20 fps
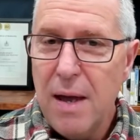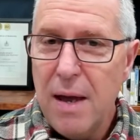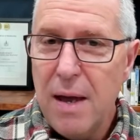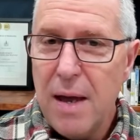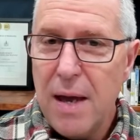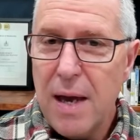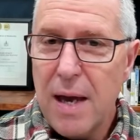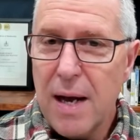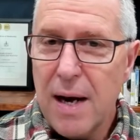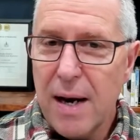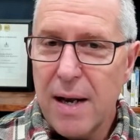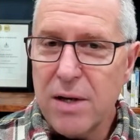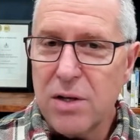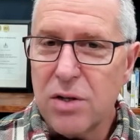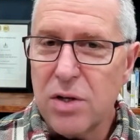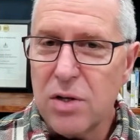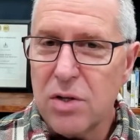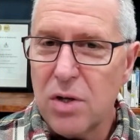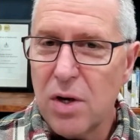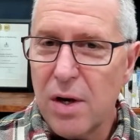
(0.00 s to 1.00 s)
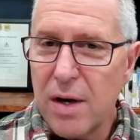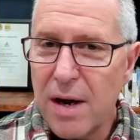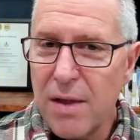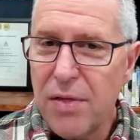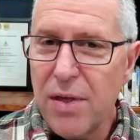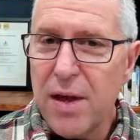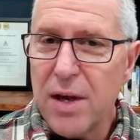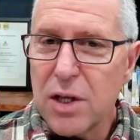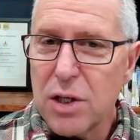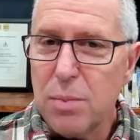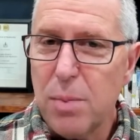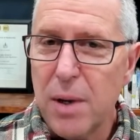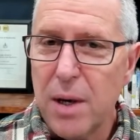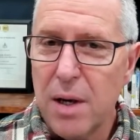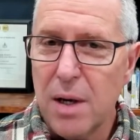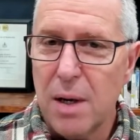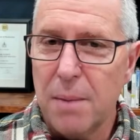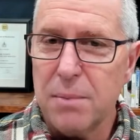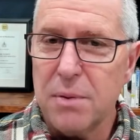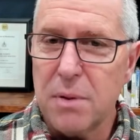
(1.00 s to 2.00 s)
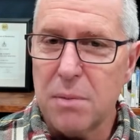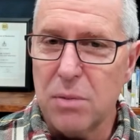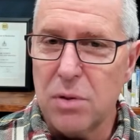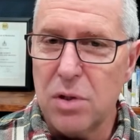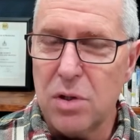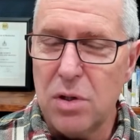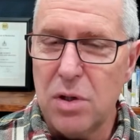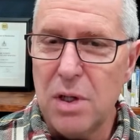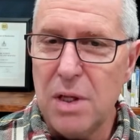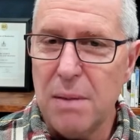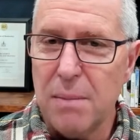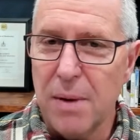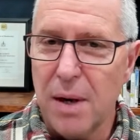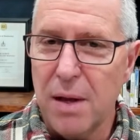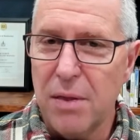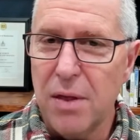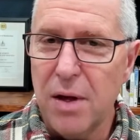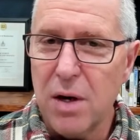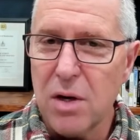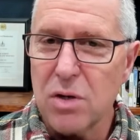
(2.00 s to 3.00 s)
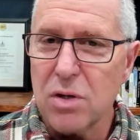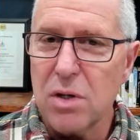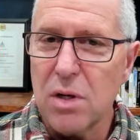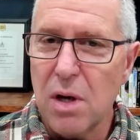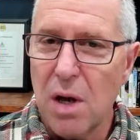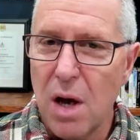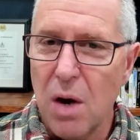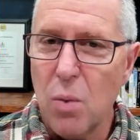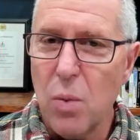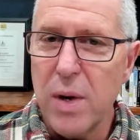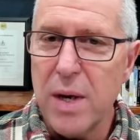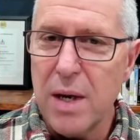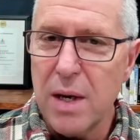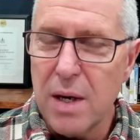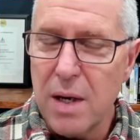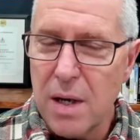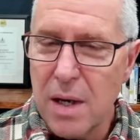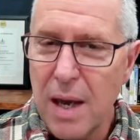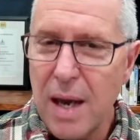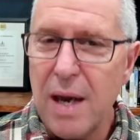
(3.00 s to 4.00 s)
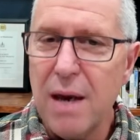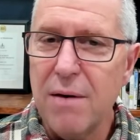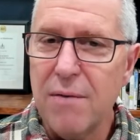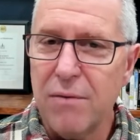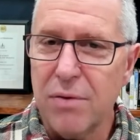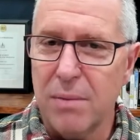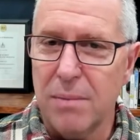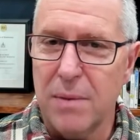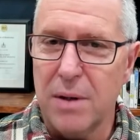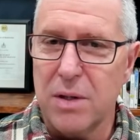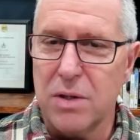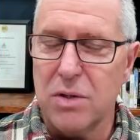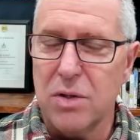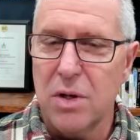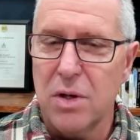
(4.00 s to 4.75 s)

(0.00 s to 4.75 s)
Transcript: And let's just say I think it's picking up some steam, and I think there's a lot we can gain from this.